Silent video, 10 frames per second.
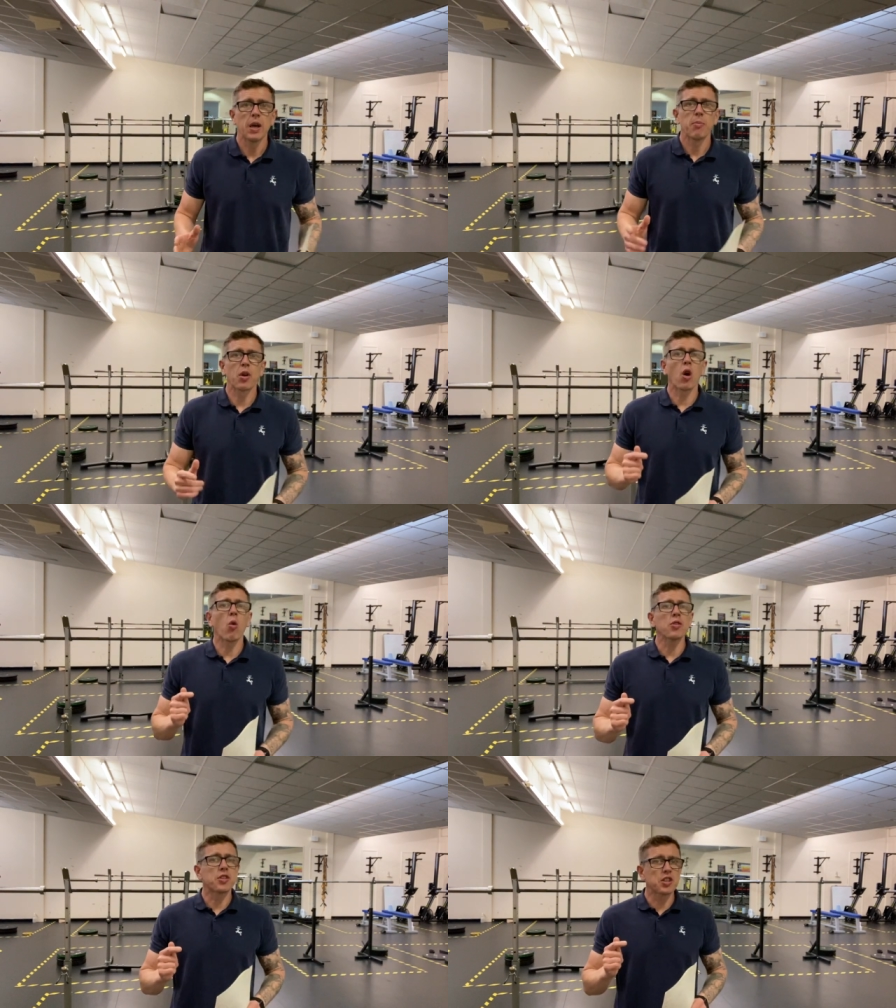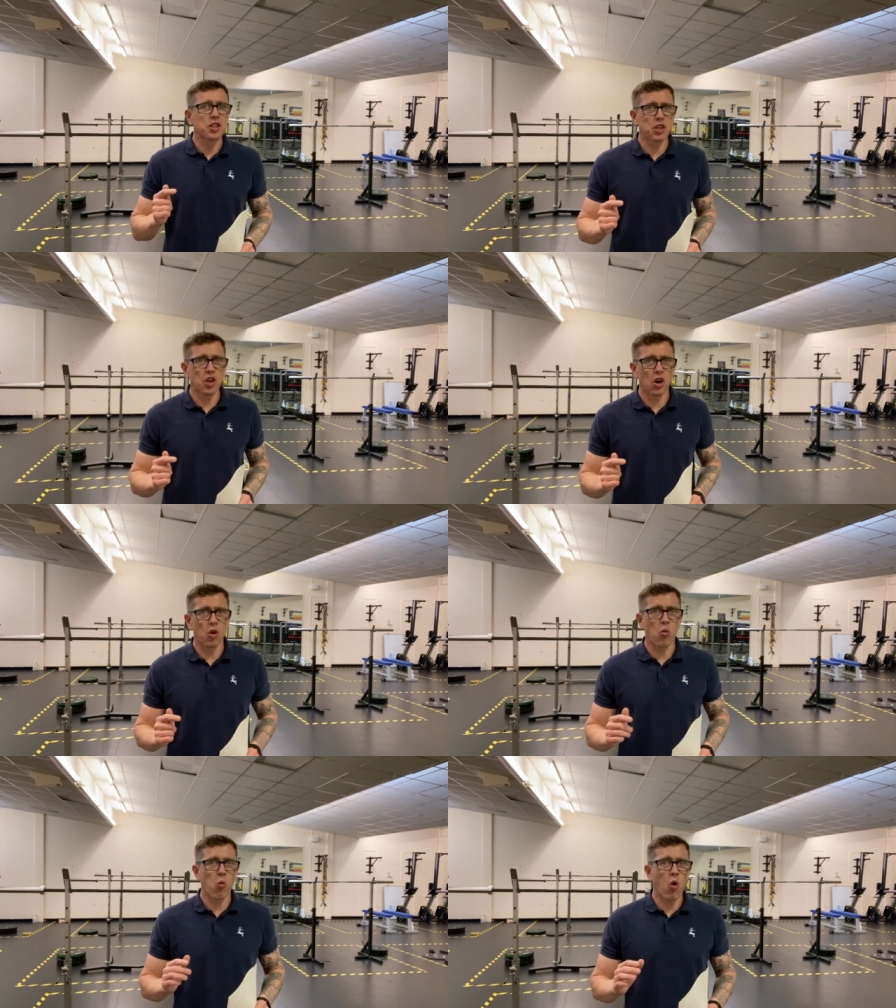But I wanted to
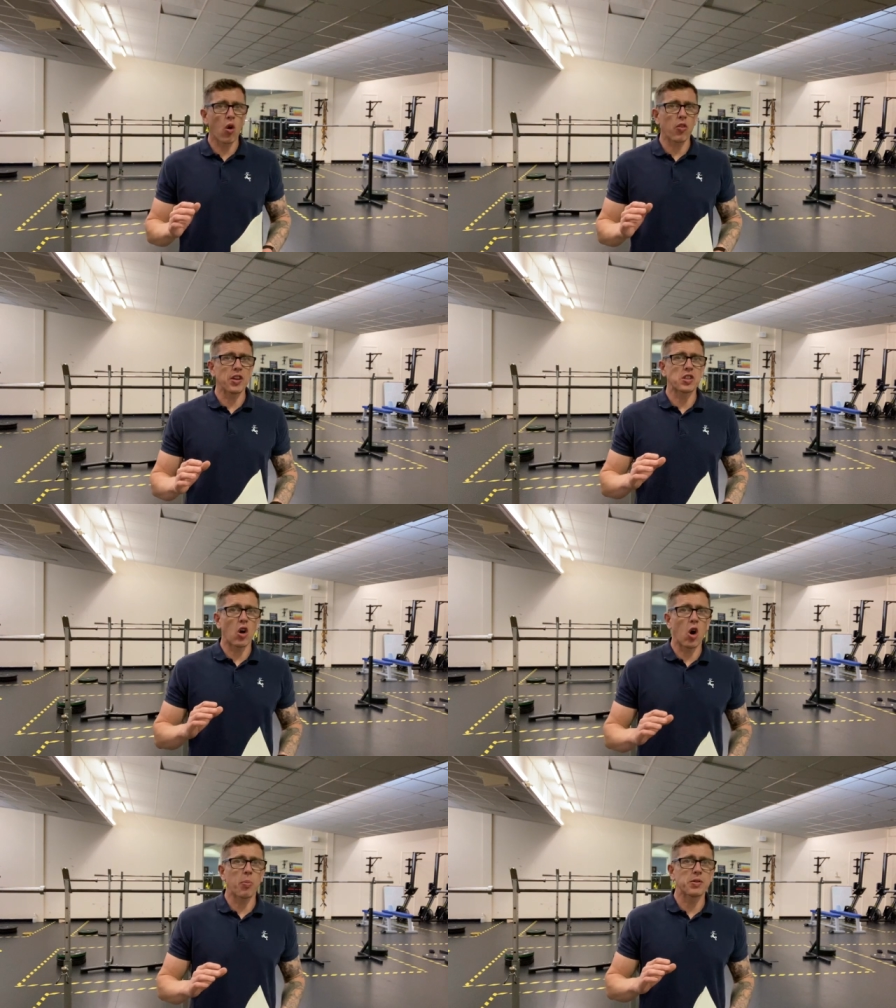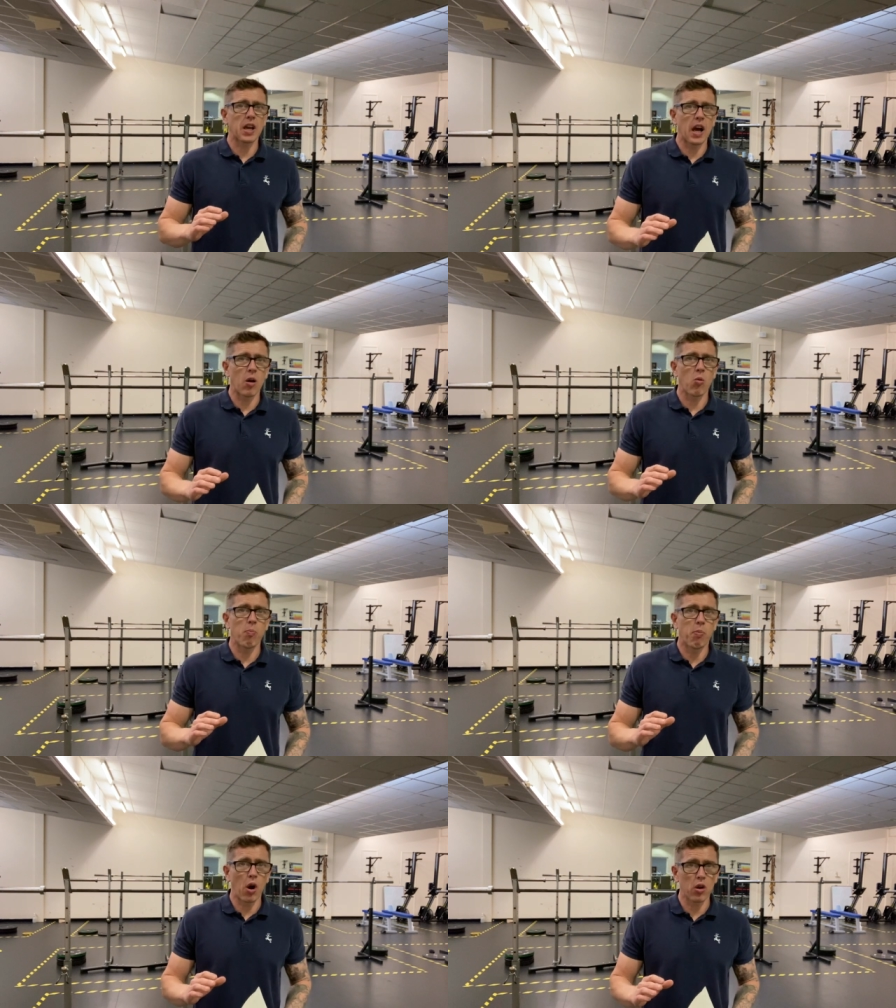know what this
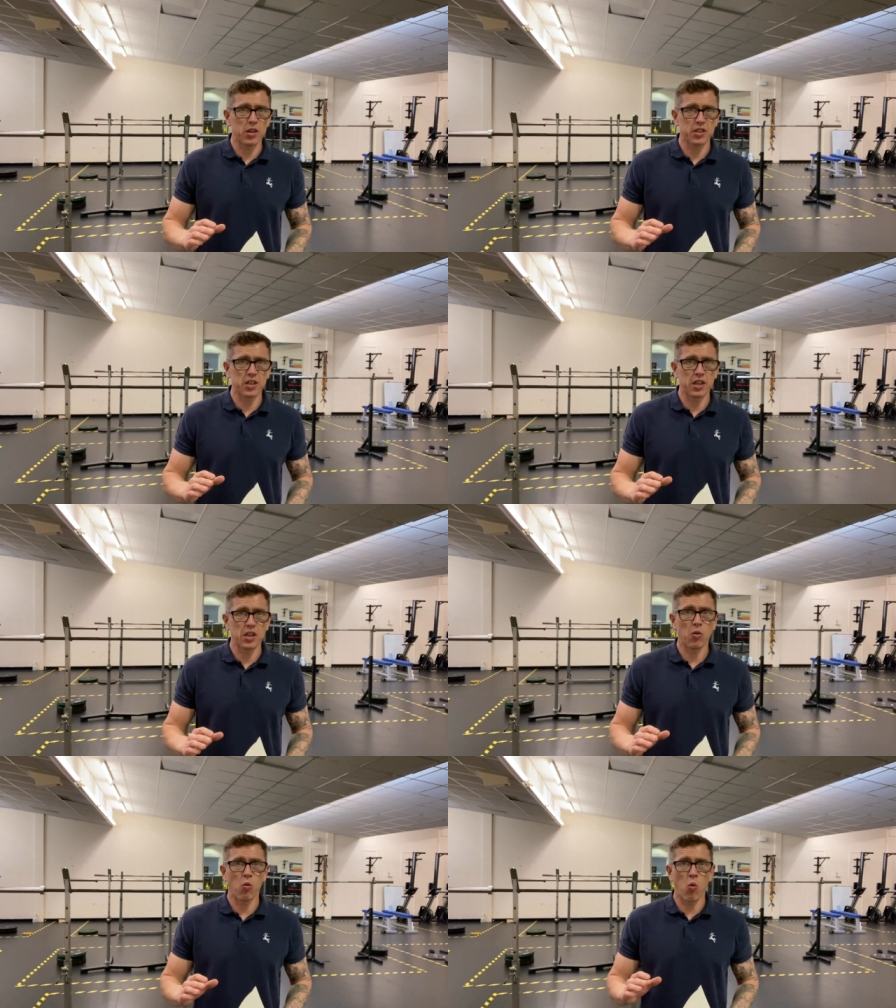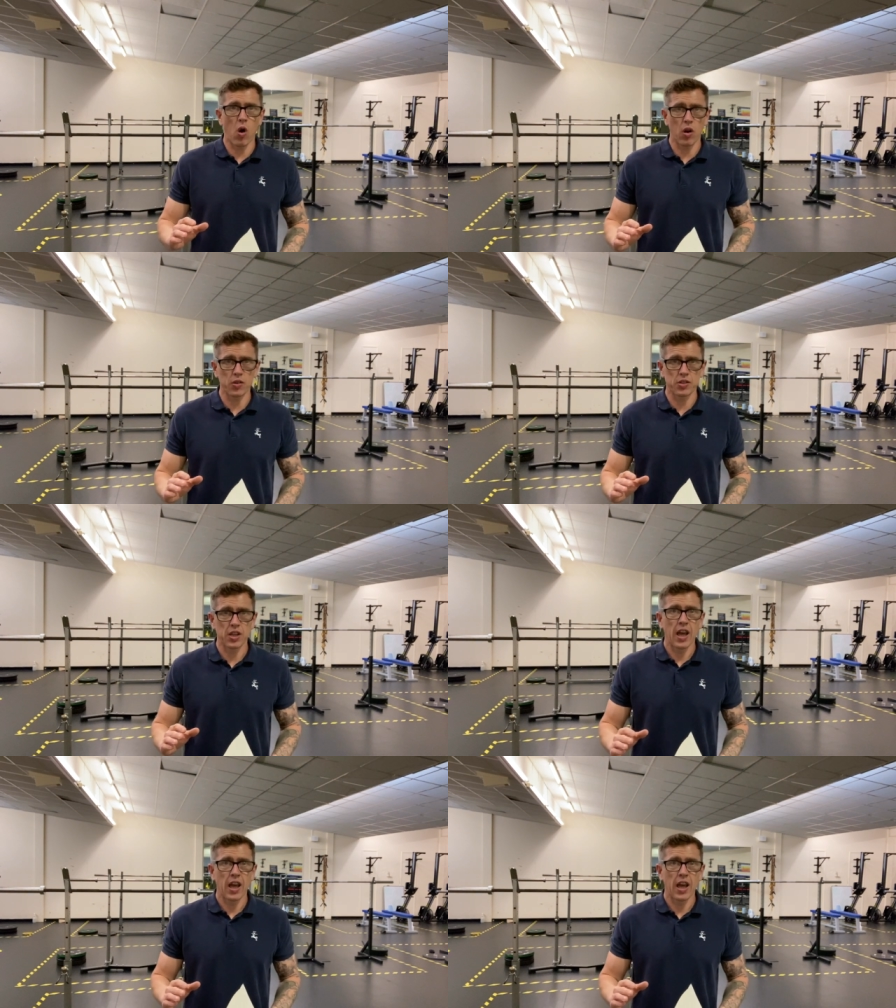opt-out policy was.